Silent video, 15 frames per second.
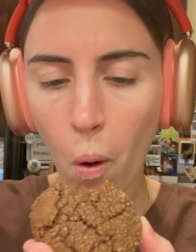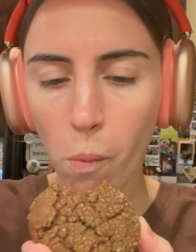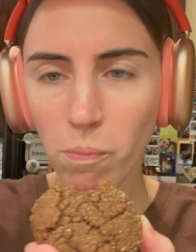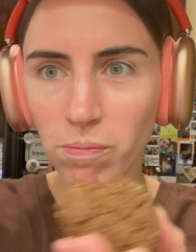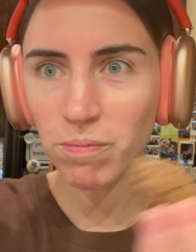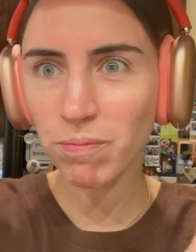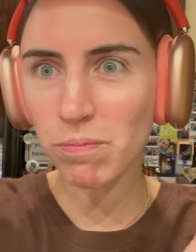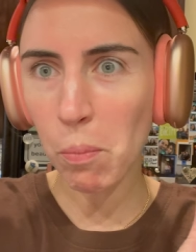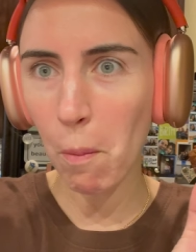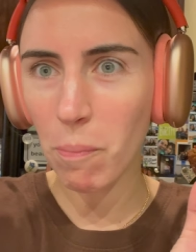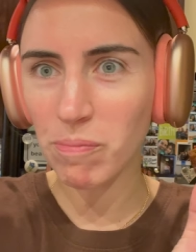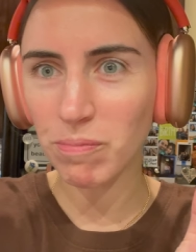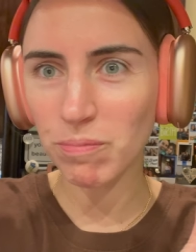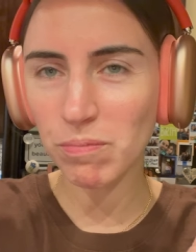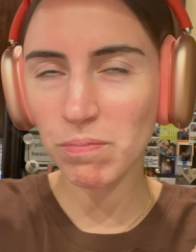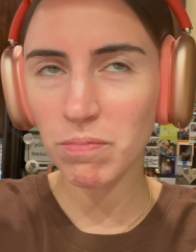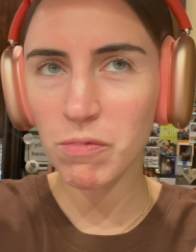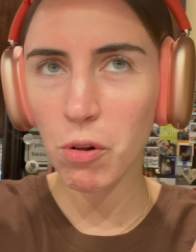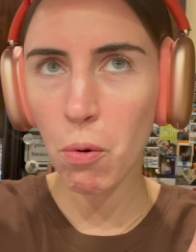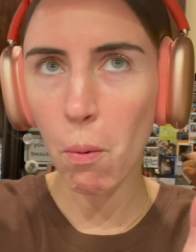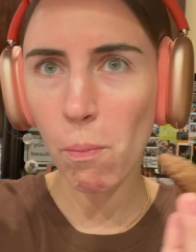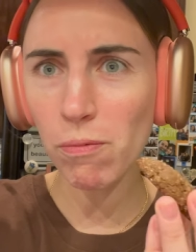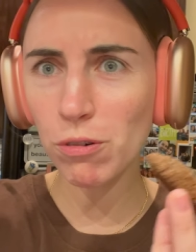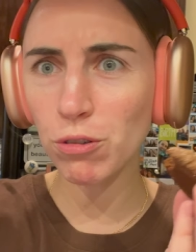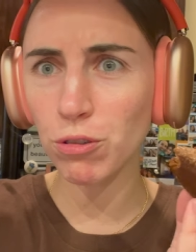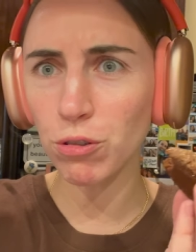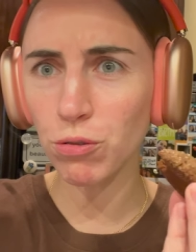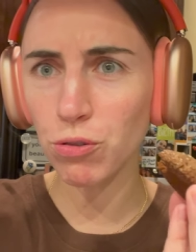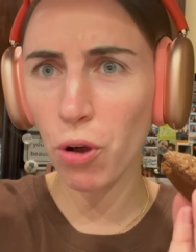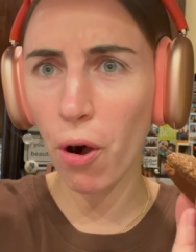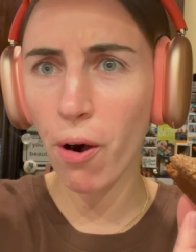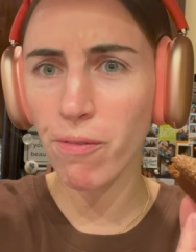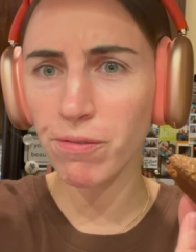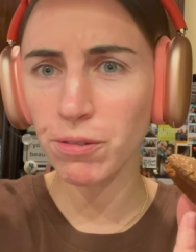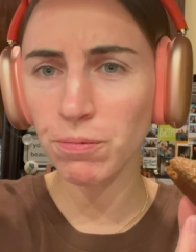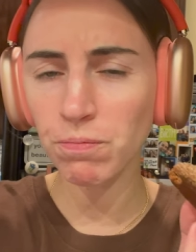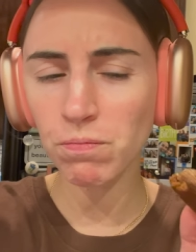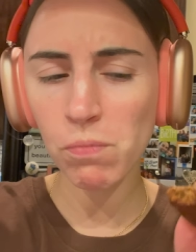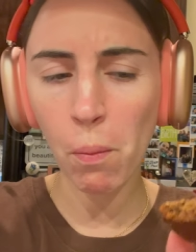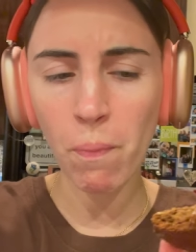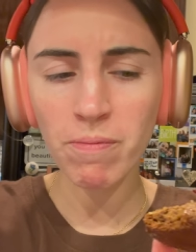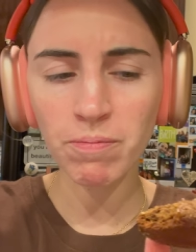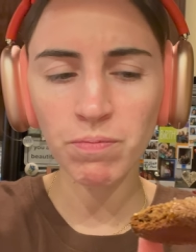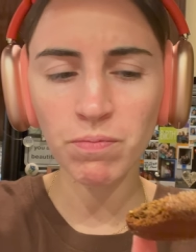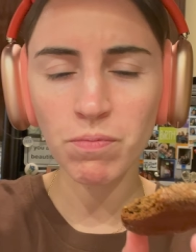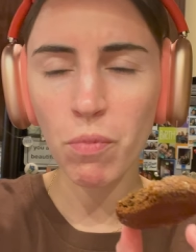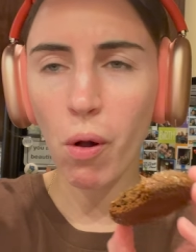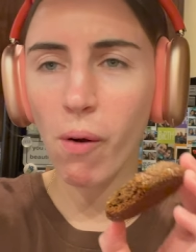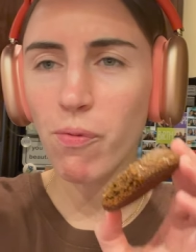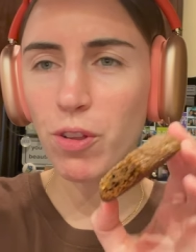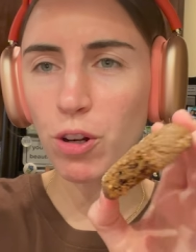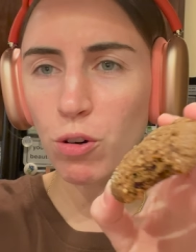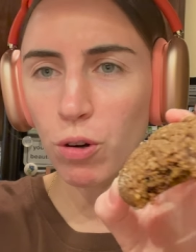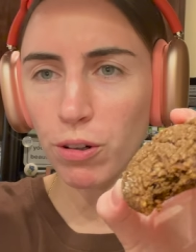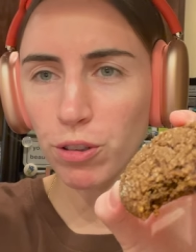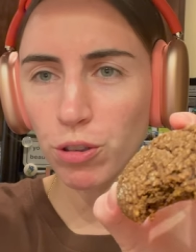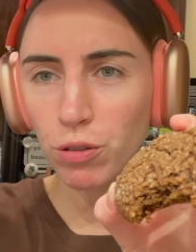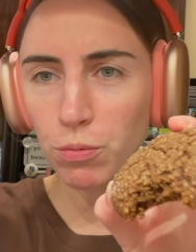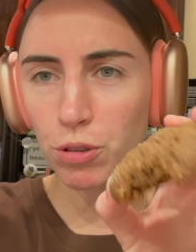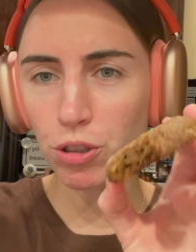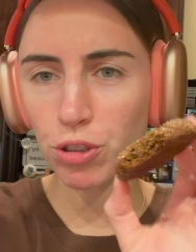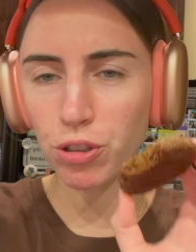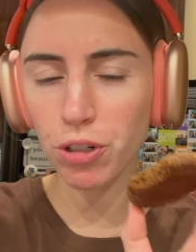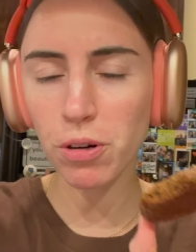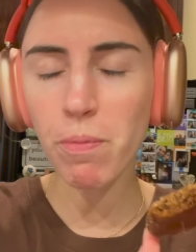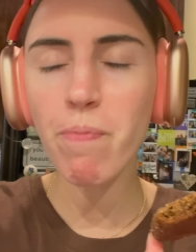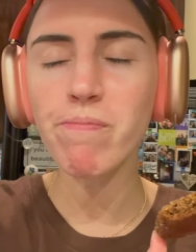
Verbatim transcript: Mmm, they're so soft. And the crunch from the sugar.